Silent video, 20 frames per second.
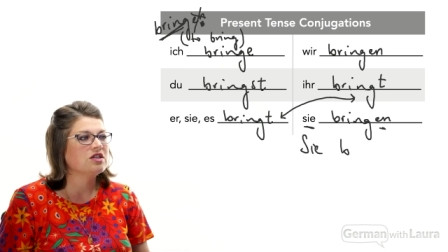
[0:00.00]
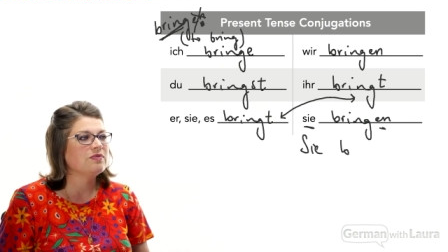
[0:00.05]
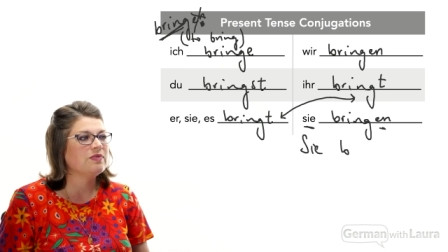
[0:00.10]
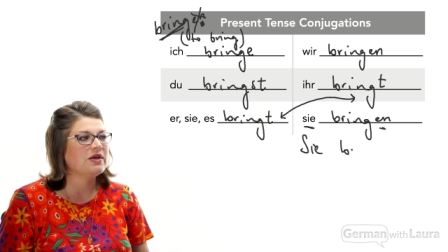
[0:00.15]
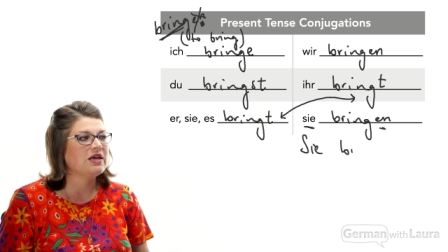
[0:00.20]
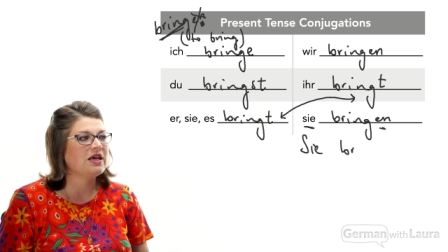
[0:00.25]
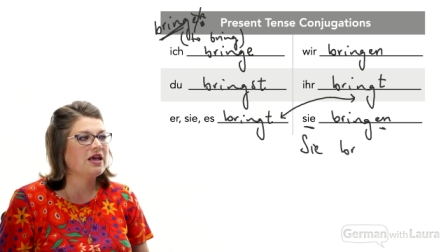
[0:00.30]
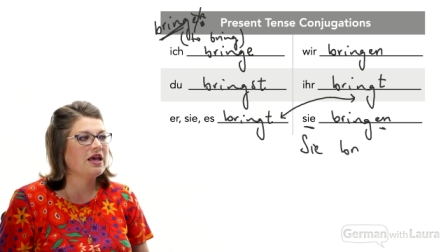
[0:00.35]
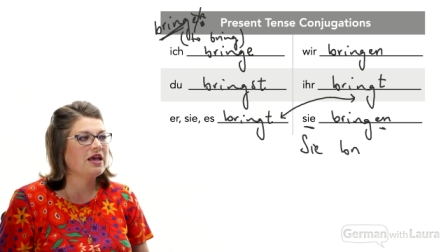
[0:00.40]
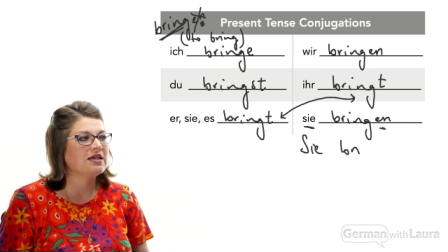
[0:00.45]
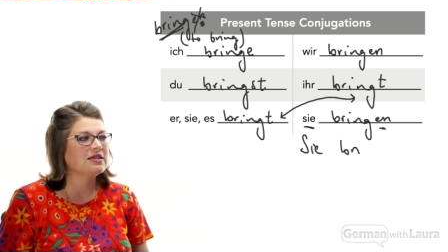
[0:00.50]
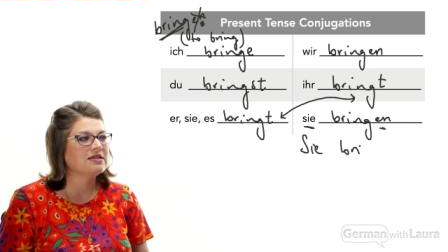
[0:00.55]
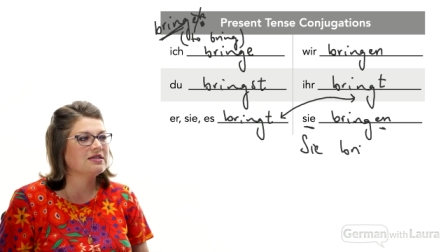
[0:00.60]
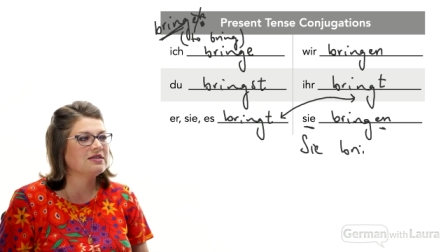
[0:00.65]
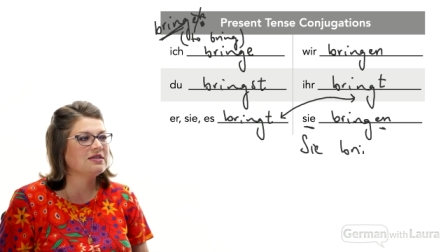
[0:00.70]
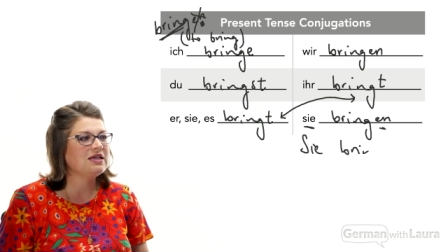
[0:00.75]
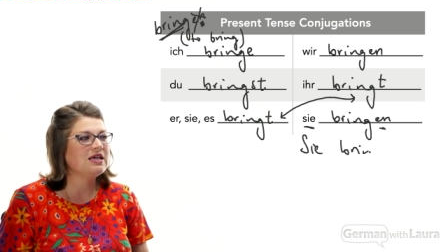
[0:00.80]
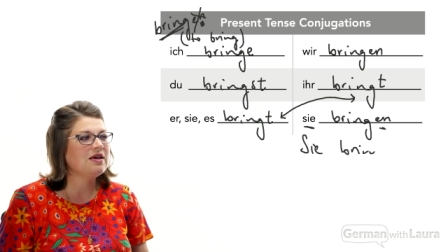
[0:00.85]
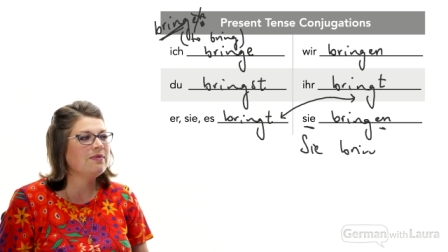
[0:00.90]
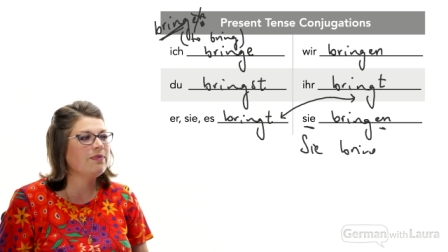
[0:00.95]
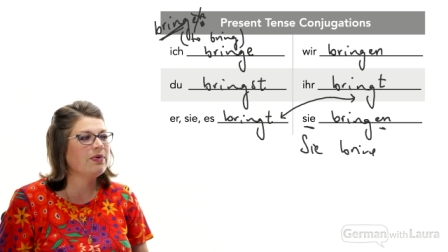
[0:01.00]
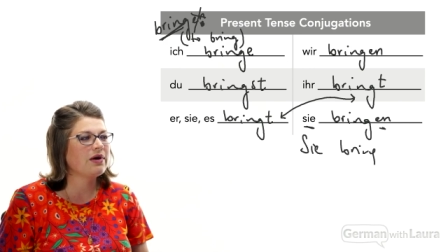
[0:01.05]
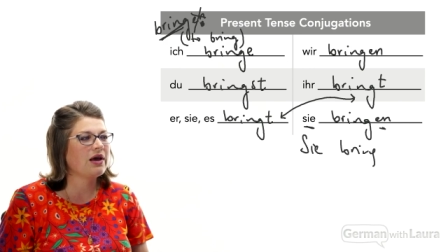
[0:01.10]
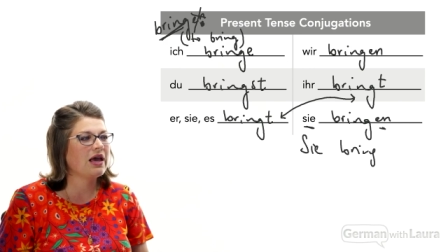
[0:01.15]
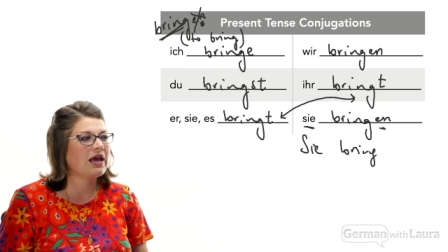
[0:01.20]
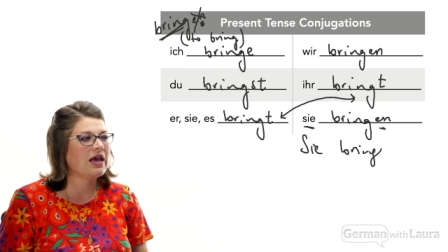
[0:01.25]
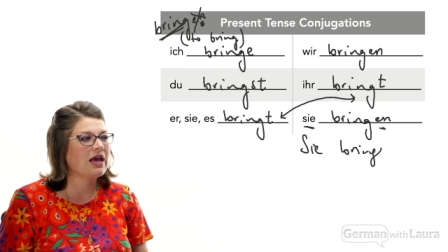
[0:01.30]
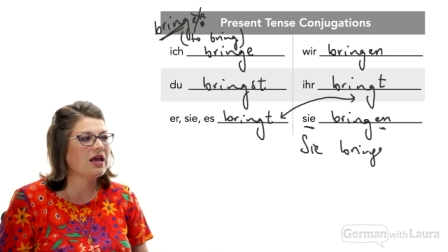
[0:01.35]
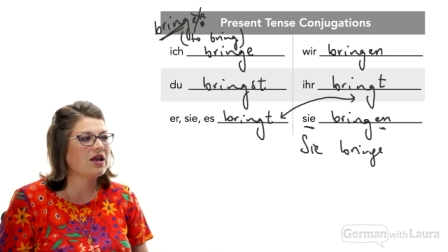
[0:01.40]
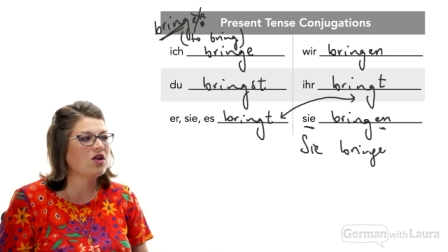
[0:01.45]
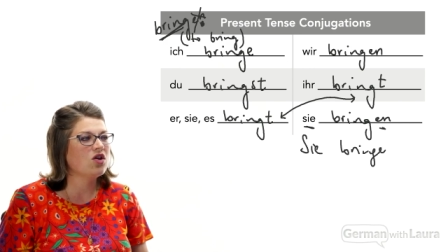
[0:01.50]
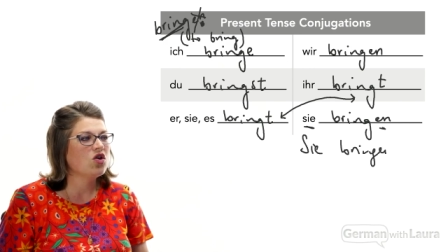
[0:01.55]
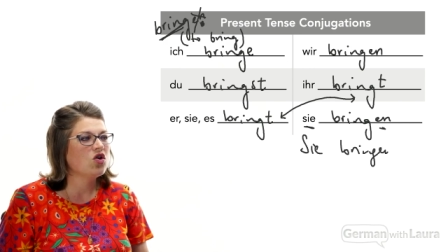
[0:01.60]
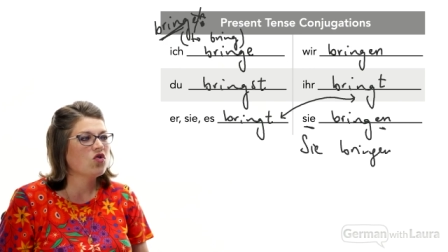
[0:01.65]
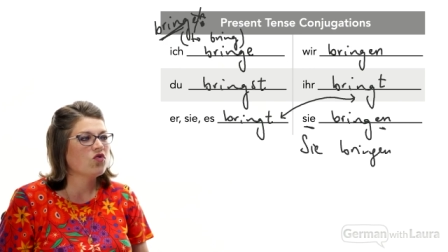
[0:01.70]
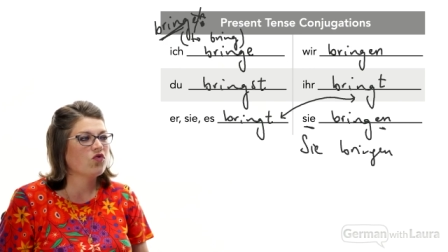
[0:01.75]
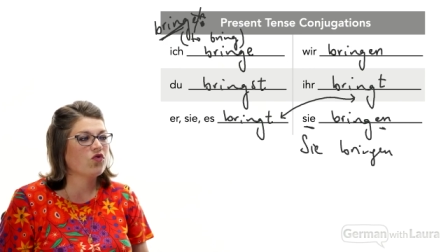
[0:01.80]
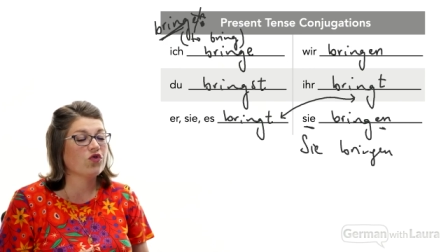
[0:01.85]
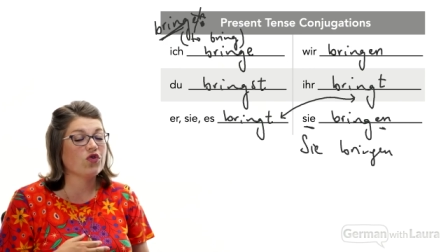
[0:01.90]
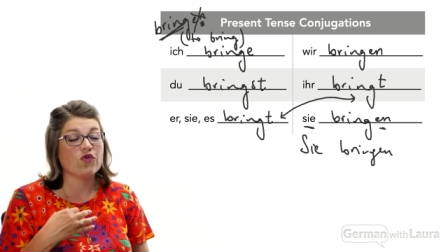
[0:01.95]
to be Sie bringen
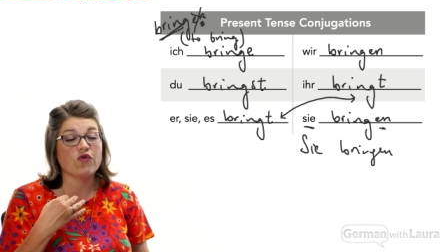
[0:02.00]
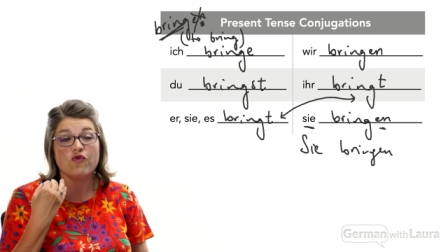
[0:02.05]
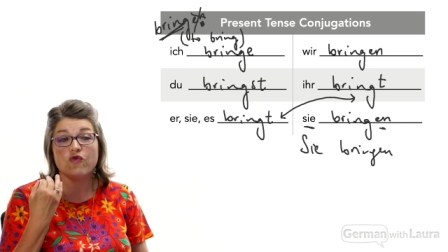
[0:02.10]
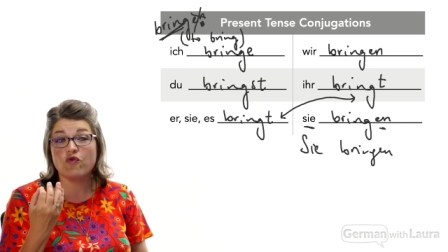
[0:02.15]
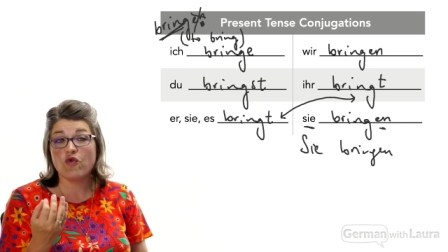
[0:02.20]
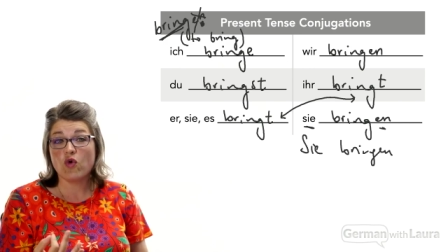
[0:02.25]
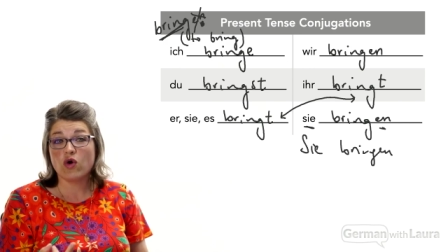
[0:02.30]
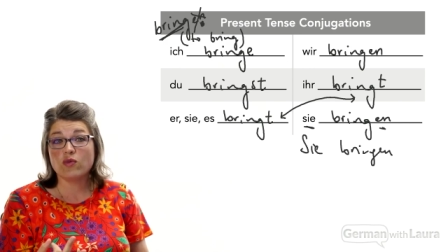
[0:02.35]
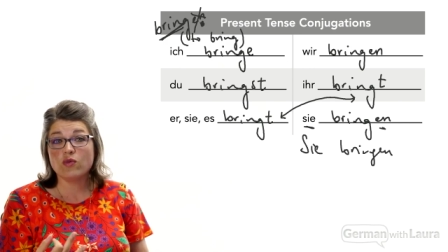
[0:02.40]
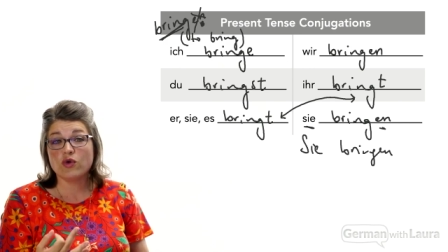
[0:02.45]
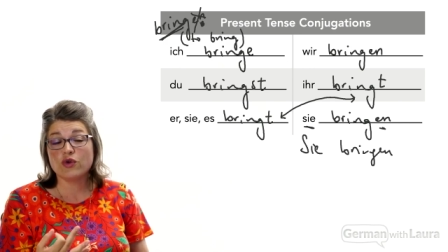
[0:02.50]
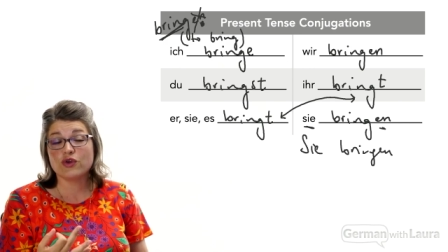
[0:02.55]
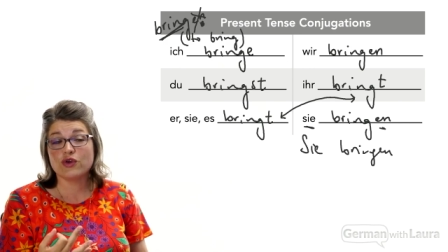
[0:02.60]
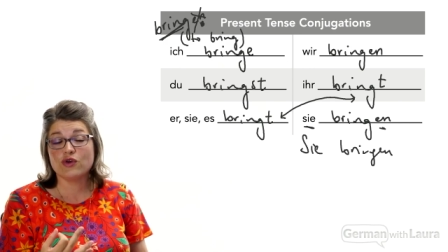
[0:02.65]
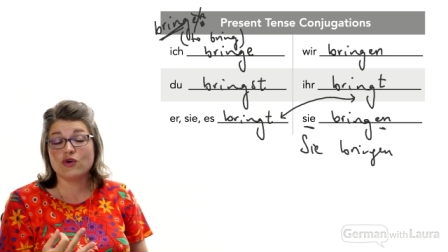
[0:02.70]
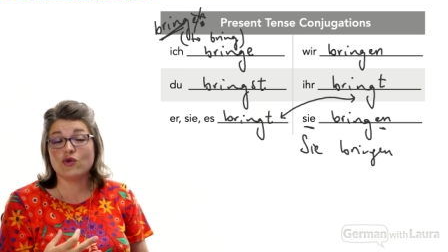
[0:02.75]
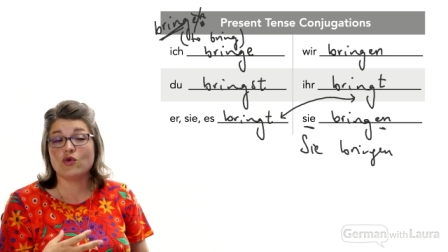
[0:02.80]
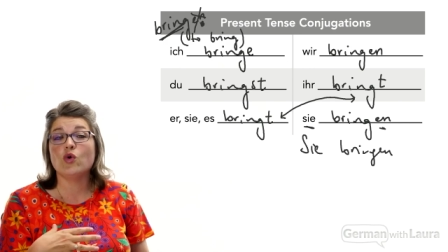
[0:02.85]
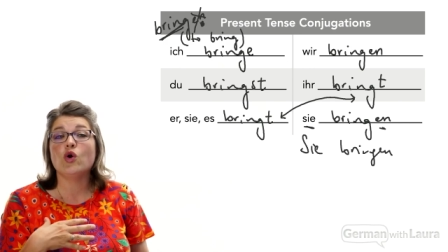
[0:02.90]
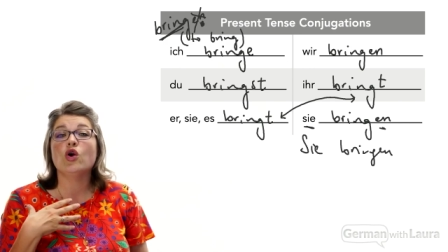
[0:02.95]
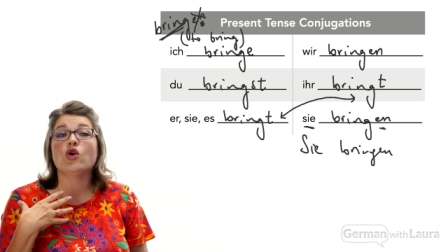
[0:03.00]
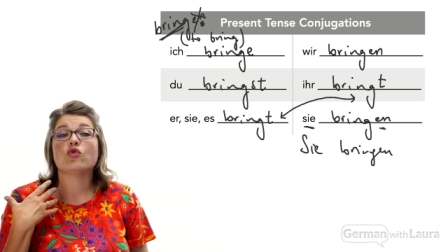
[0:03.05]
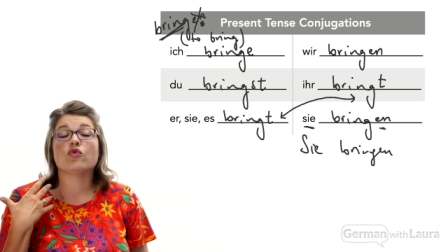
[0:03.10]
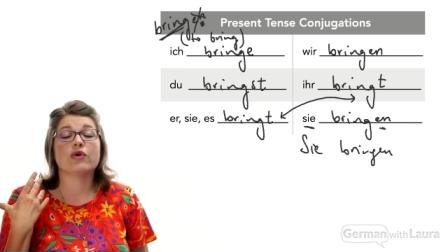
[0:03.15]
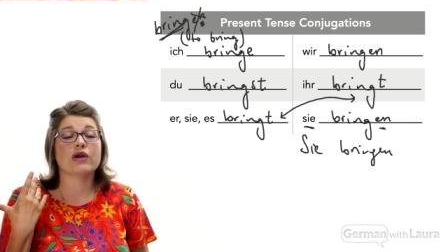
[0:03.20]
for the formal you,